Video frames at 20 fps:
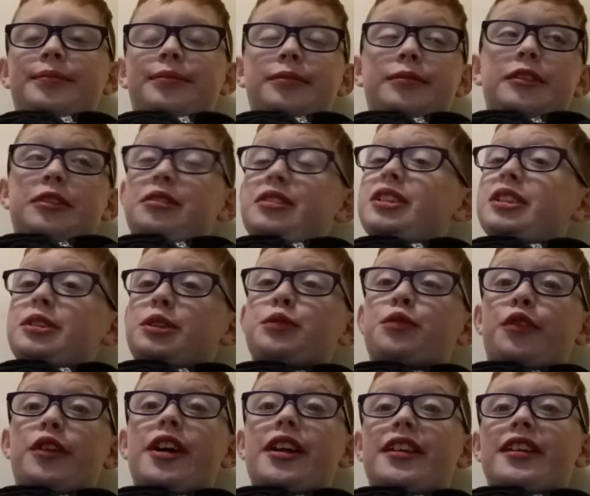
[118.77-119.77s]
it was just
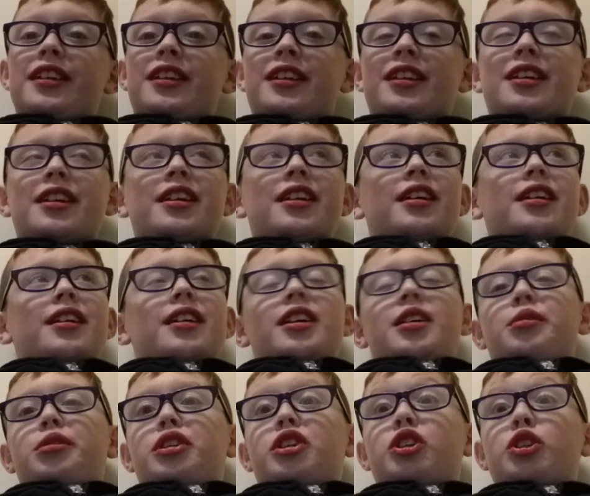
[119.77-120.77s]
fun.
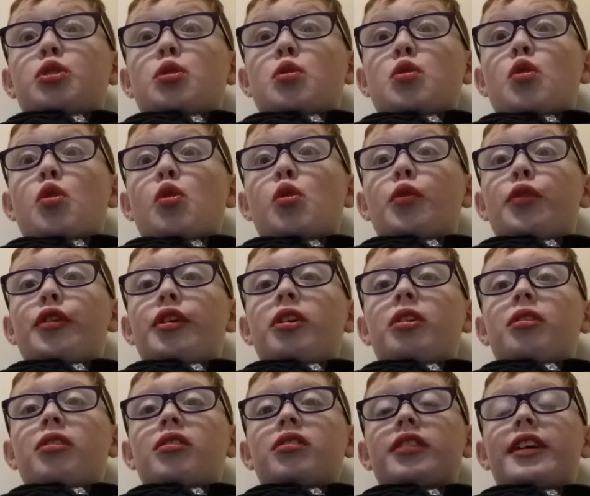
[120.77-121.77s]
It was so cold
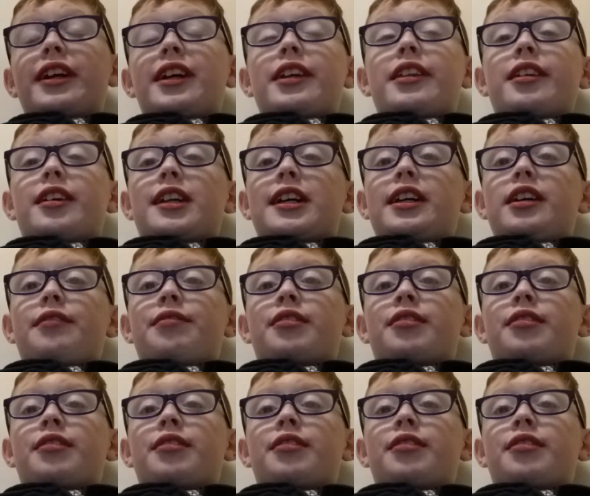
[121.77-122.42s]
though. Like I thought I had